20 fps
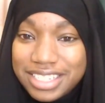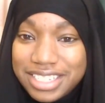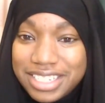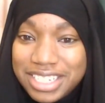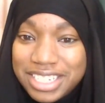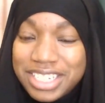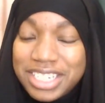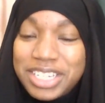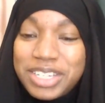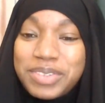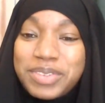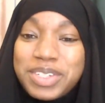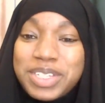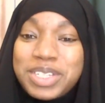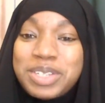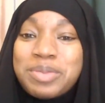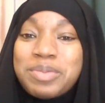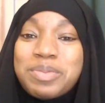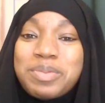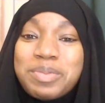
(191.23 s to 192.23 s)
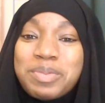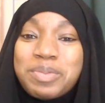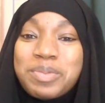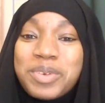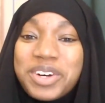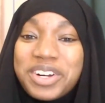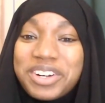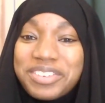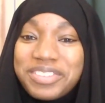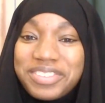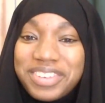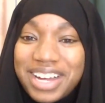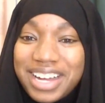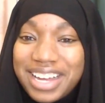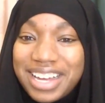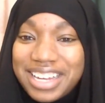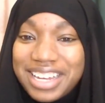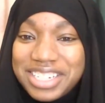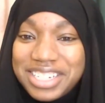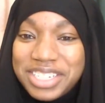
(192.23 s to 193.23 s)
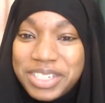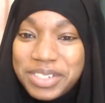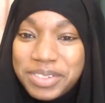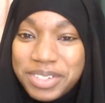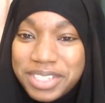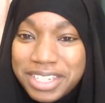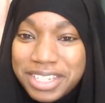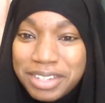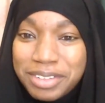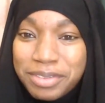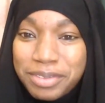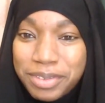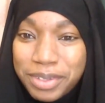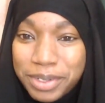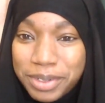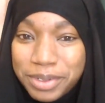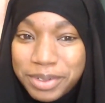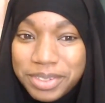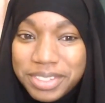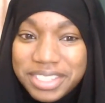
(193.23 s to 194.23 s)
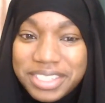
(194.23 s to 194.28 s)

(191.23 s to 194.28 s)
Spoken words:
She was mortified. She was confused.